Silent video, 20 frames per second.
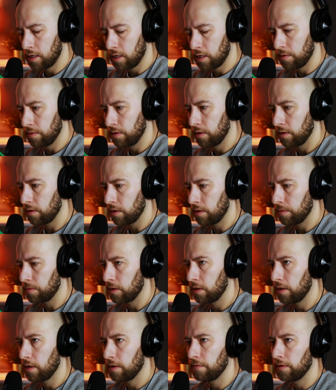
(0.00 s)
I'm
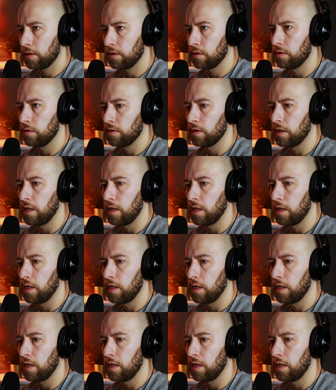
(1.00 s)
gonna have it on the